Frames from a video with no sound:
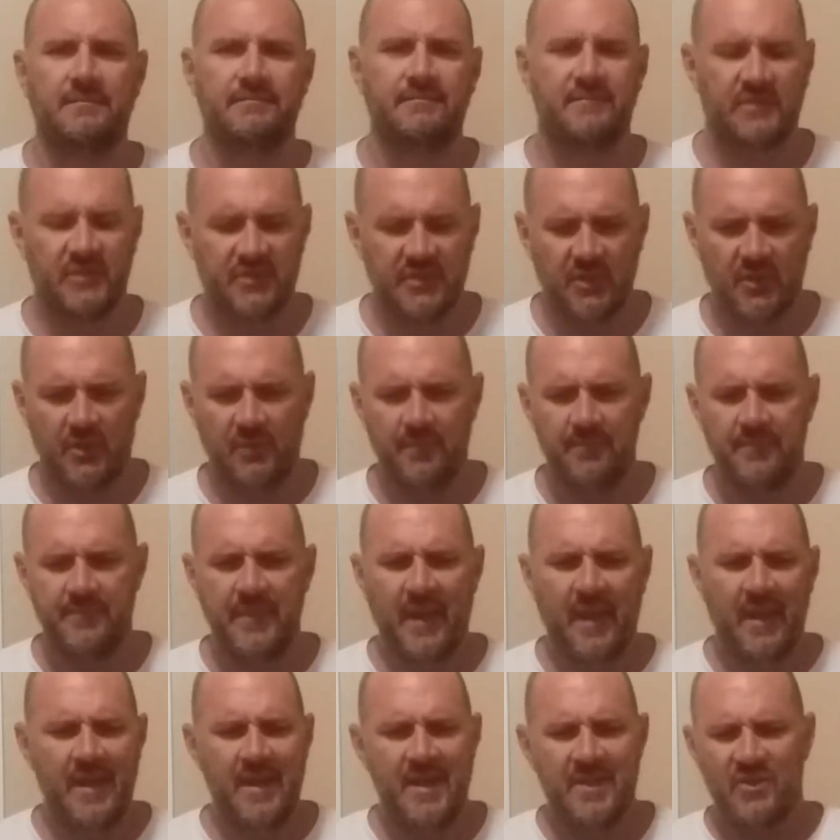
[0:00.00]
So
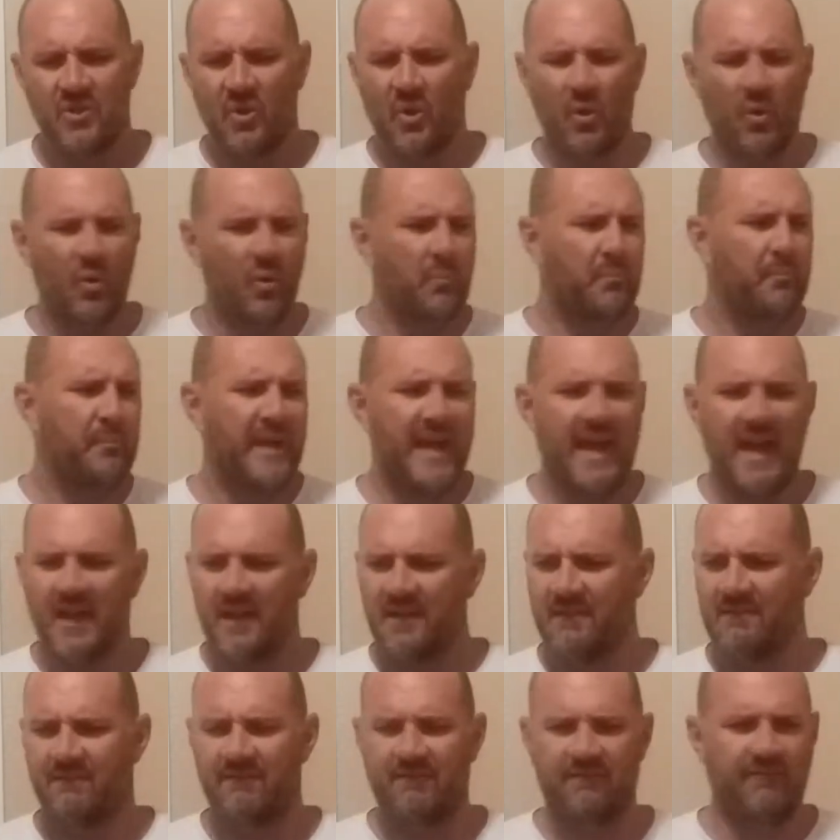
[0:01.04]
the whole back
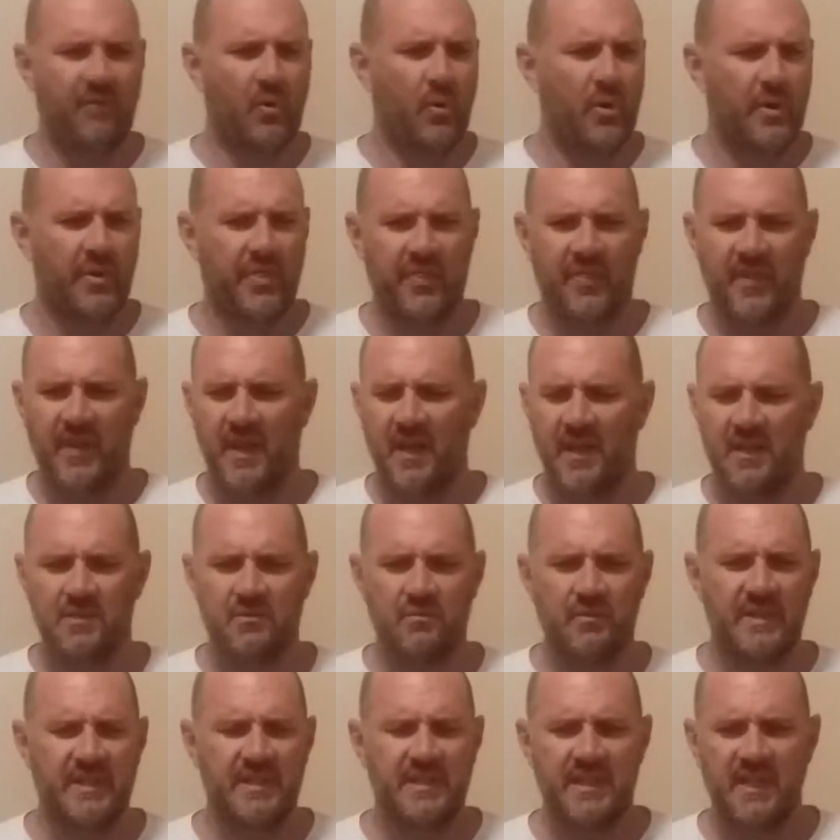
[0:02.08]
and forth thing is
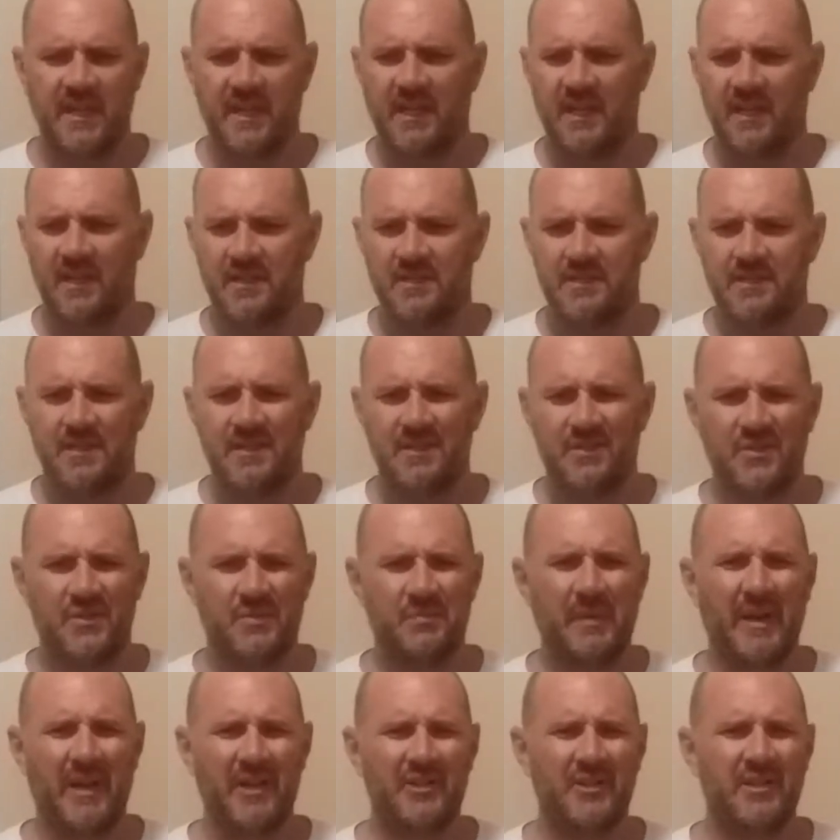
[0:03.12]
ridiculous,
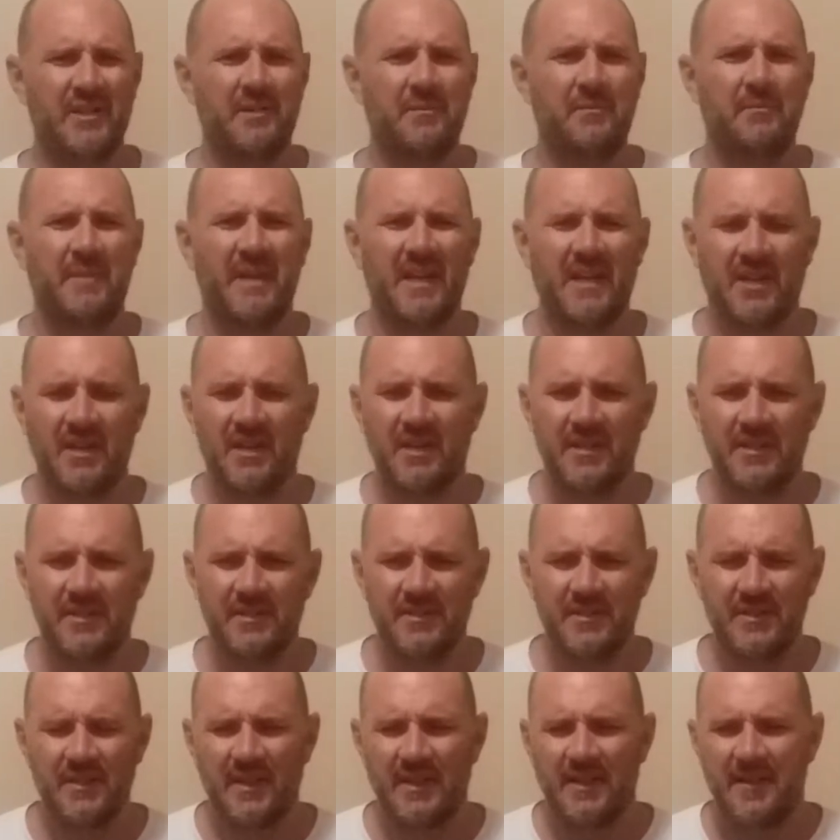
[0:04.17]
especially because